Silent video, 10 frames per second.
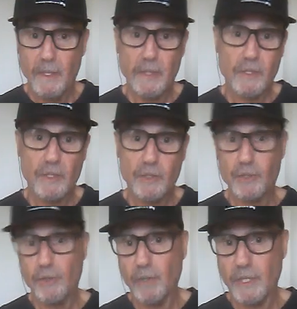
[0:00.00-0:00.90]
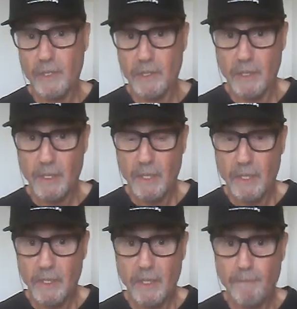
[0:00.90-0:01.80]
It's a choice
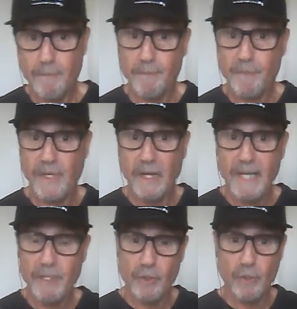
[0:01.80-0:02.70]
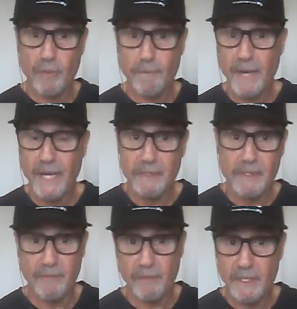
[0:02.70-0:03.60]
that I do
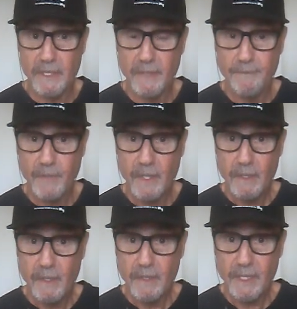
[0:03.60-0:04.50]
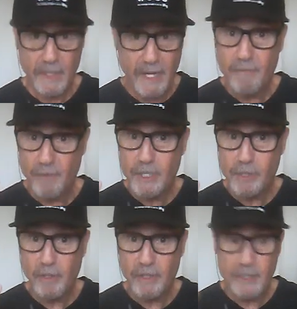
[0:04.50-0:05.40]
repetitively that, yeah,
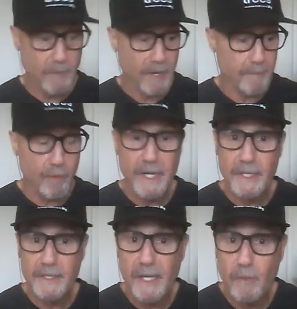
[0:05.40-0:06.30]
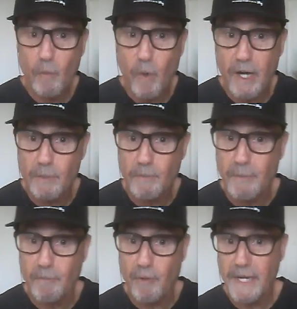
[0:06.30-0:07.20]
recircuits my brain. Yeah, it wires my
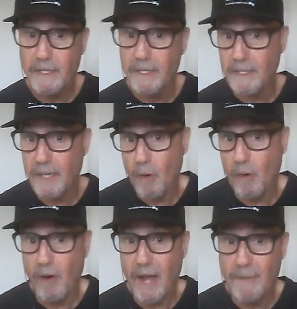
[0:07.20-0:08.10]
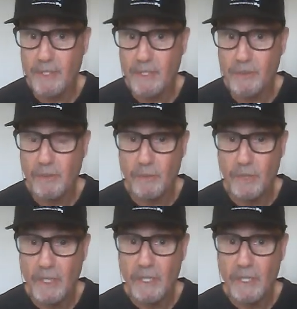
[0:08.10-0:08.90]
brain. All habits do.